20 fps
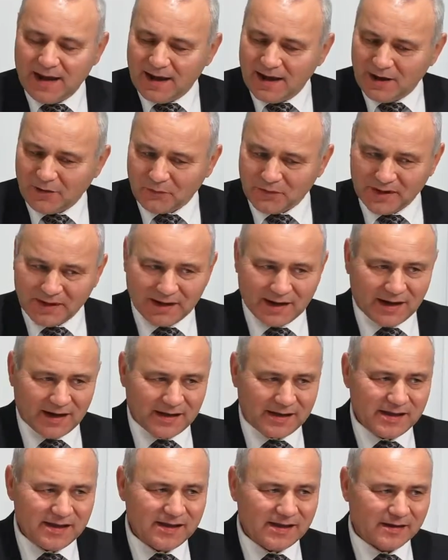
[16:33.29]
We are
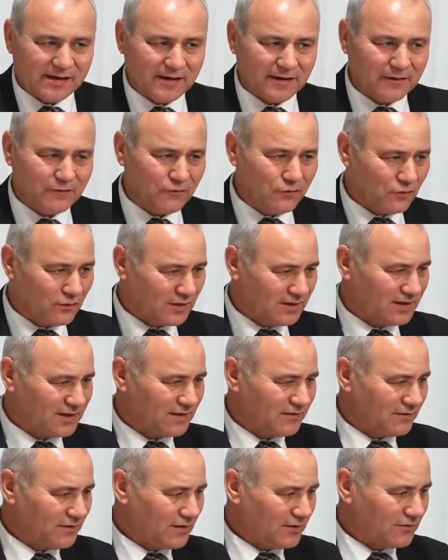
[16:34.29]
here for a
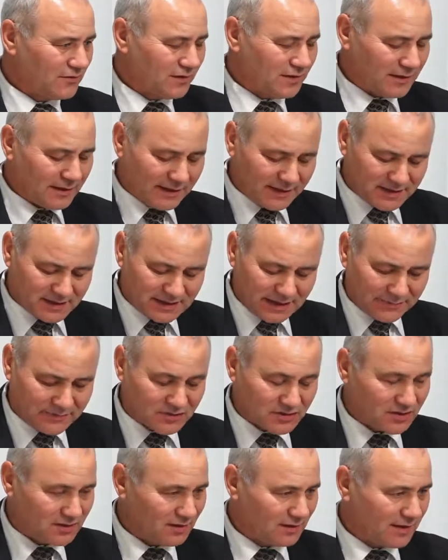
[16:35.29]
very
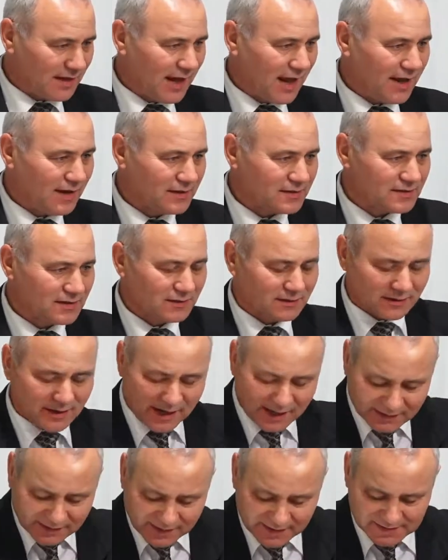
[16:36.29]
exceptional case, and
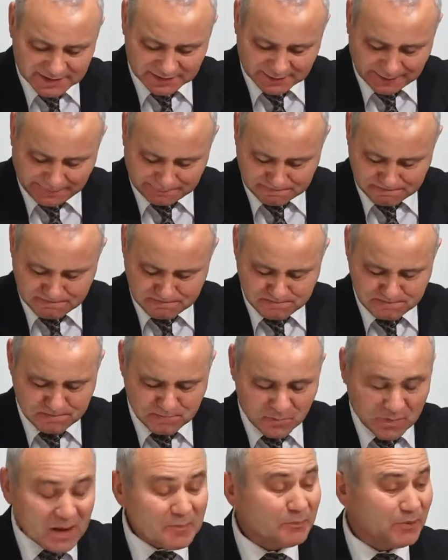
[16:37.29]
God has a
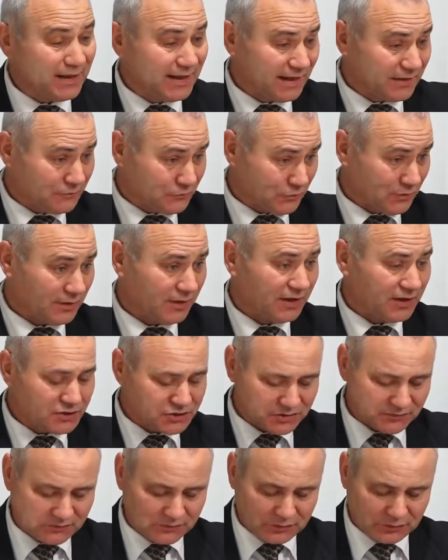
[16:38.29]
plan for each
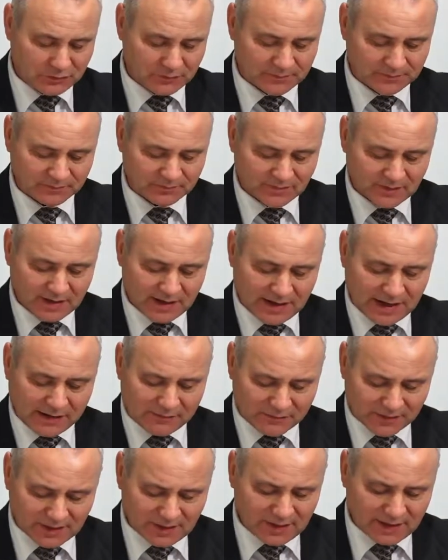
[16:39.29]
of you. I
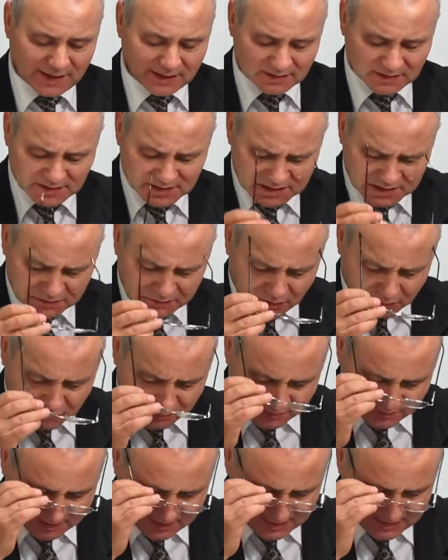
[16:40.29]
really like this quote
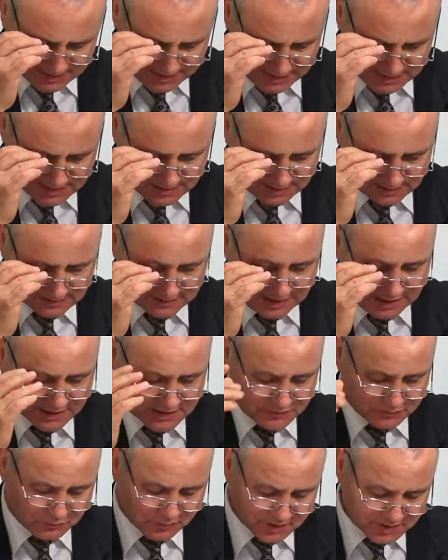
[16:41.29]
when it says that God
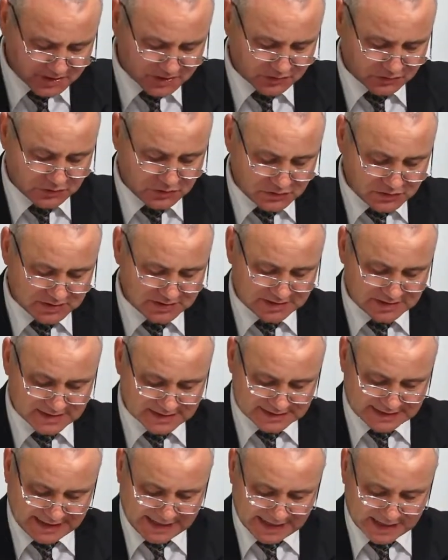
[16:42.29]
wants to use
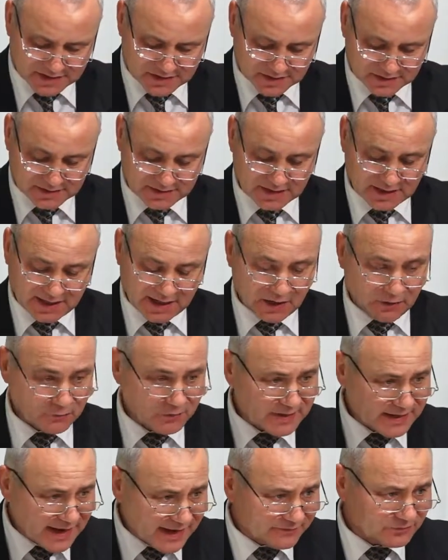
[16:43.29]
his agents, and
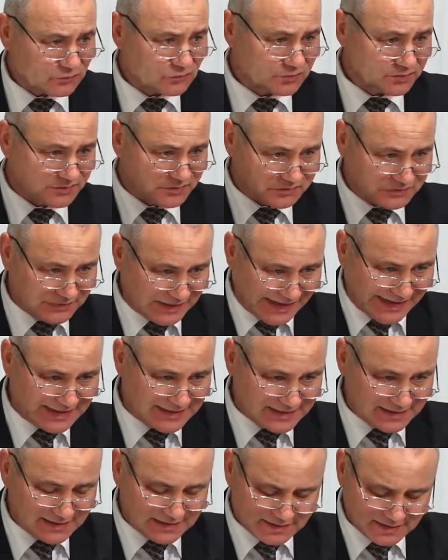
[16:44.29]
we have to be
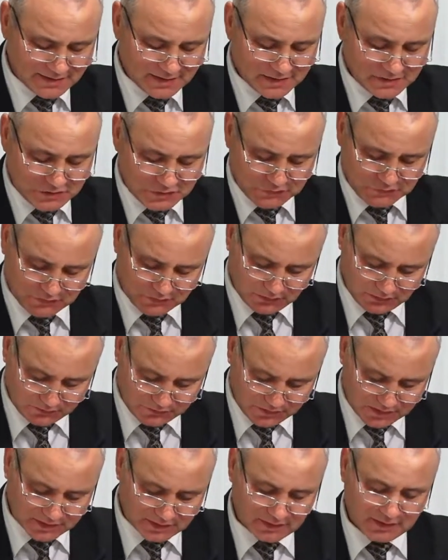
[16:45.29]
ready to
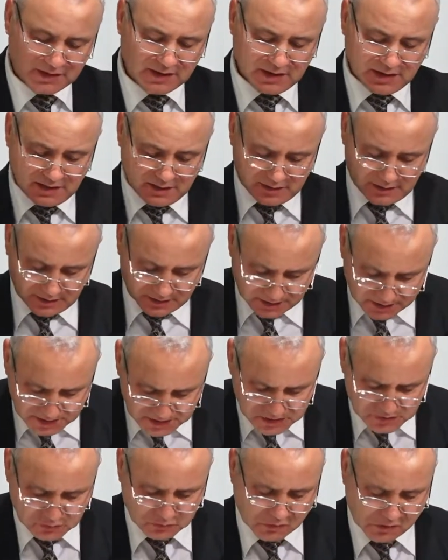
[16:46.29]
fulfill
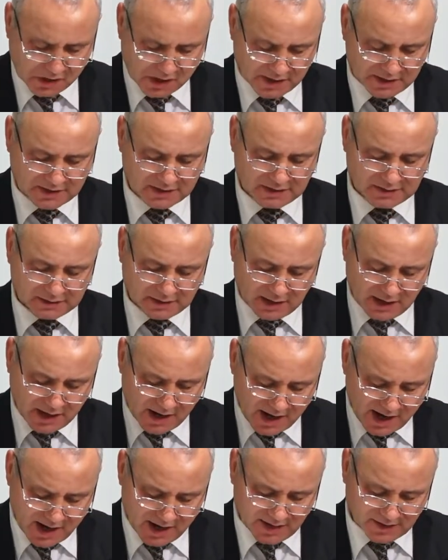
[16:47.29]
his work and
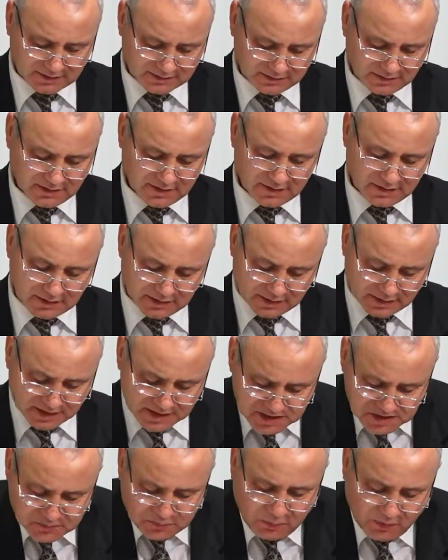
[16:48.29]
act
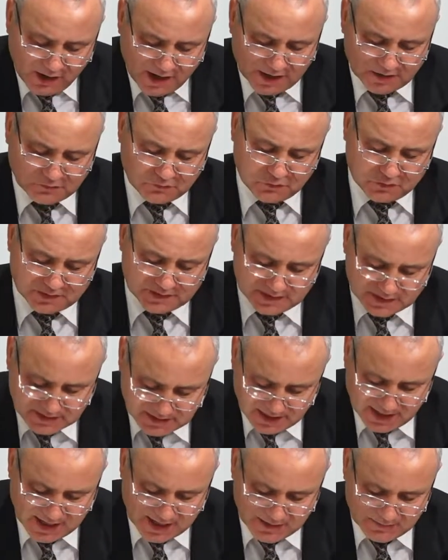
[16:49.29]
his part for the
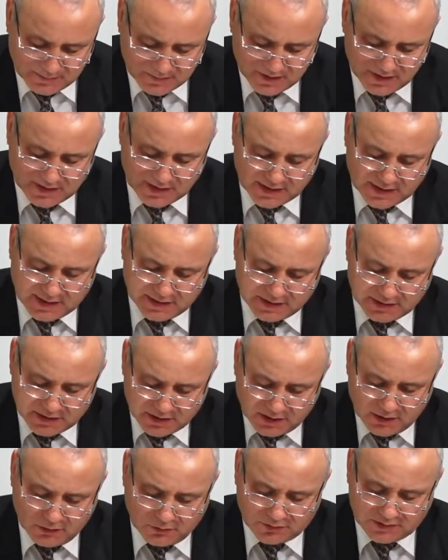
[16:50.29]
time, and
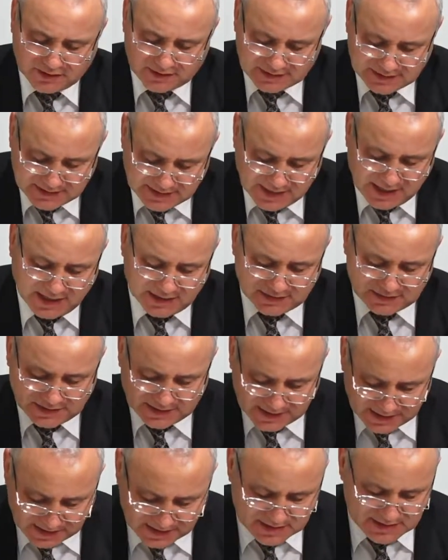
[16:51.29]
know that God
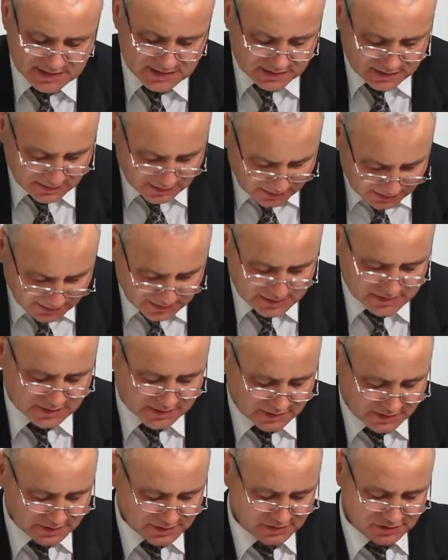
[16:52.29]
is his
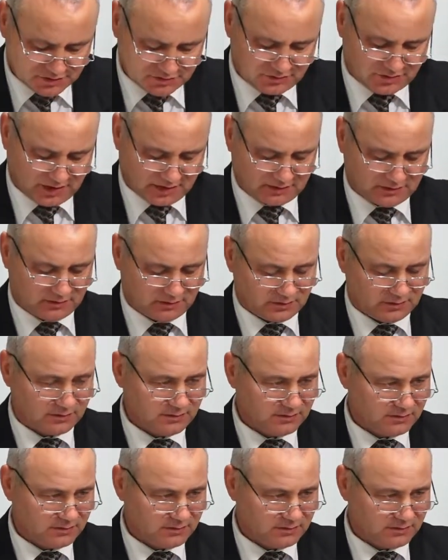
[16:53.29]
instructor.